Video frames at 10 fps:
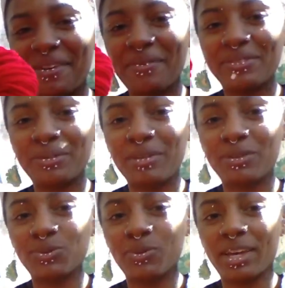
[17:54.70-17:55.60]
Some
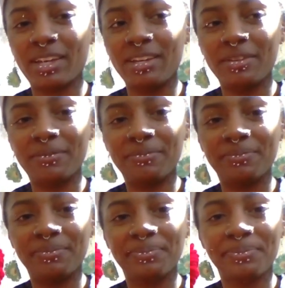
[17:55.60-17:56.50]
nice red.
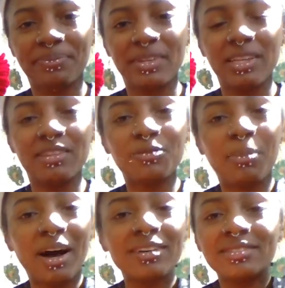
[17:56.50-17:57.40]
These
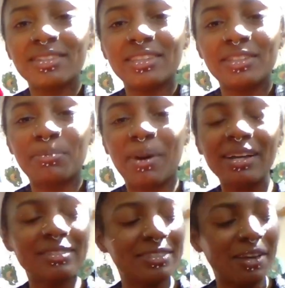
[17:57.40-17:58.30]

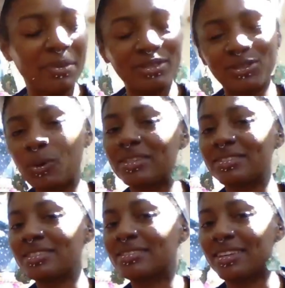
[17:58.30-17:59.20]
boxes have been so
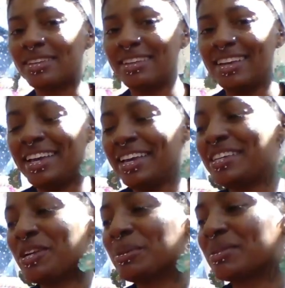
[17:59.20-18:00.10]
consistent in
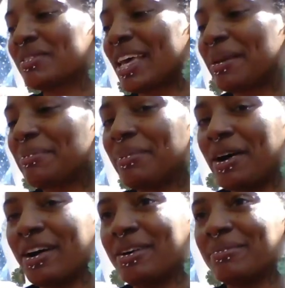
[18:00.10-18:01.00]
terms of like
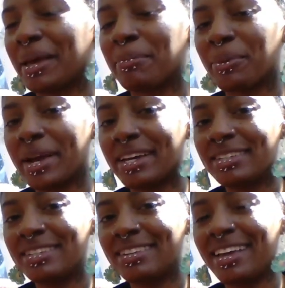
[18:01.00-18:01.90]

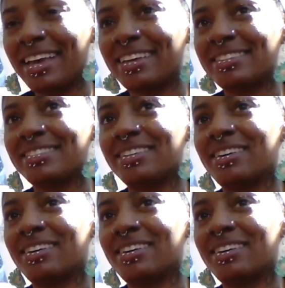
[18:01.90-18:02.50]
brand and